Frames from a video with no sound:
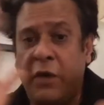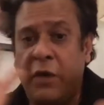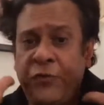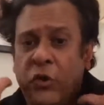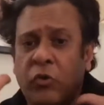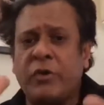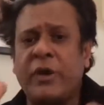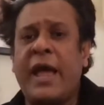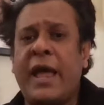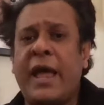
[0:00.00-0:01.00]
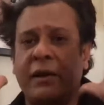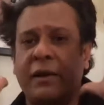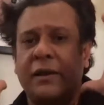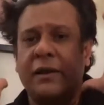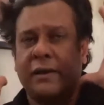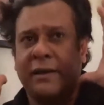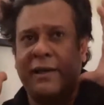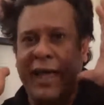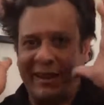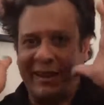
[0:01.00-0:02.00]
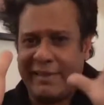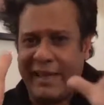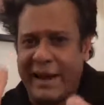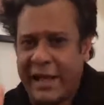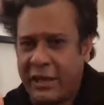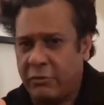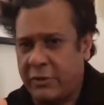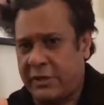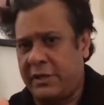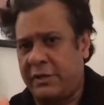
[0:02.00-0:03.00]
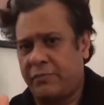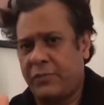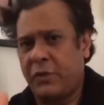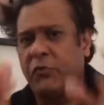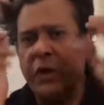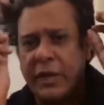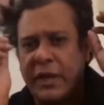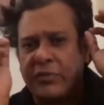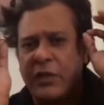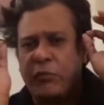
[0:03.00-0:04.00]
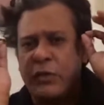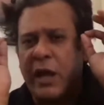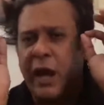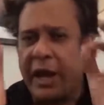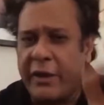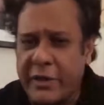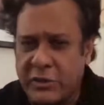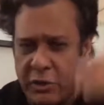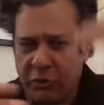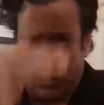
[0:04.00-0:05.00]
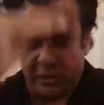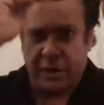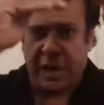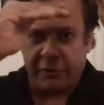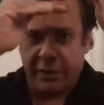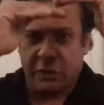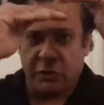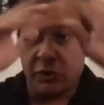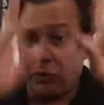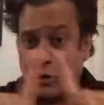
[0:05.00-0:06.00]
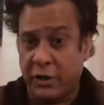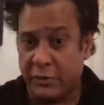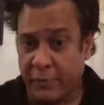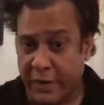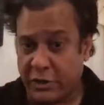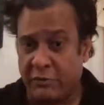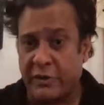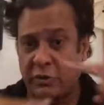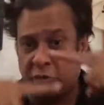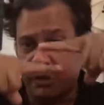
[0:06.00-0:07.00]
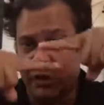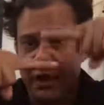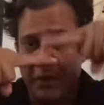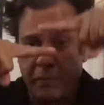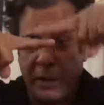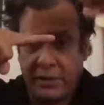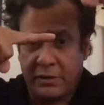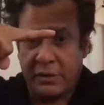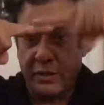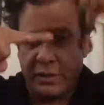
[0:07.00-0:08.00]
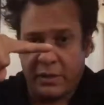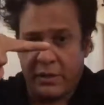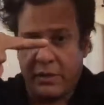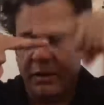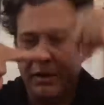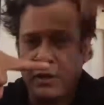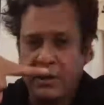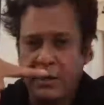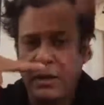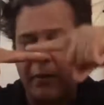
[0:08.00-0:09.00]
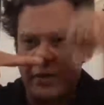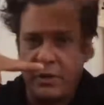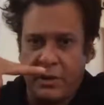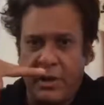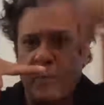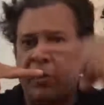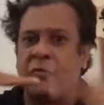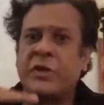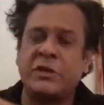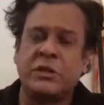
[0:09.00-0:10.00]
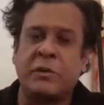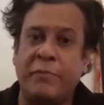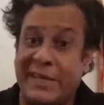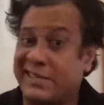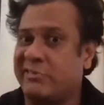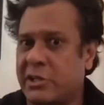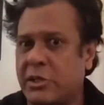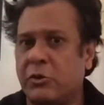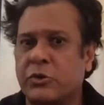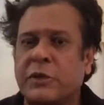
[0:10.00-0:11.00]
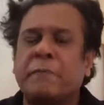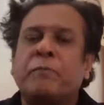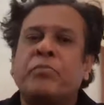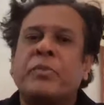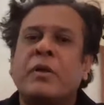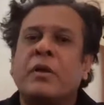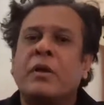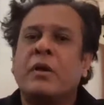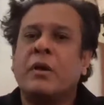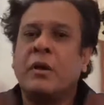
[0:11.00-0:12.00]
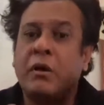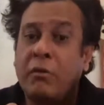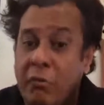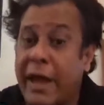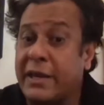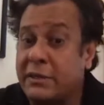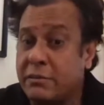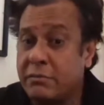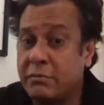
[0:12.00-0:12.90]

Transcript: If you can get that accurately, if you can get that with high resolution not in spatial resolution, but number of digital bits resolution, right,